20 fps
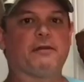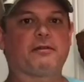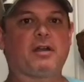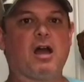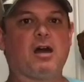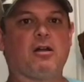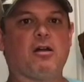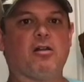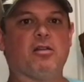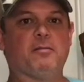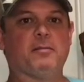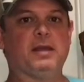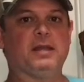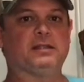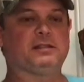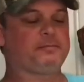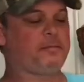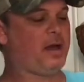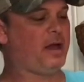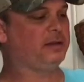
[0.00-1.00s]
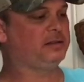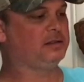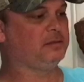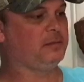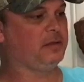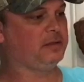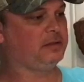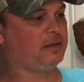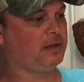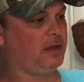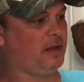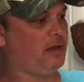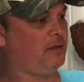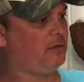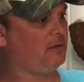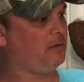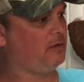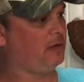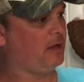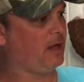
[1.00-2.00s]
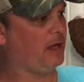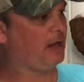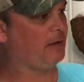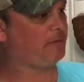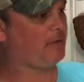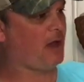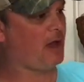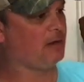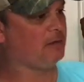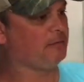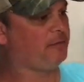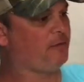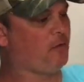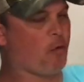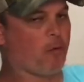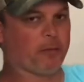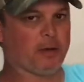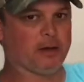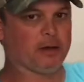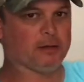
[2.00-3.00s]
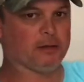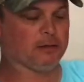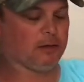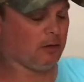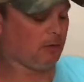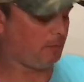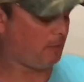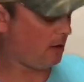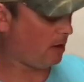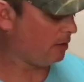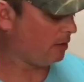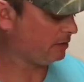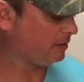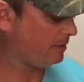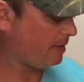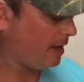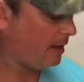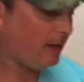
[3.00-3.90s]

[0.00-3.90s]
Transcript: got all the meat and spices mixed together and I've got them formed into little balls about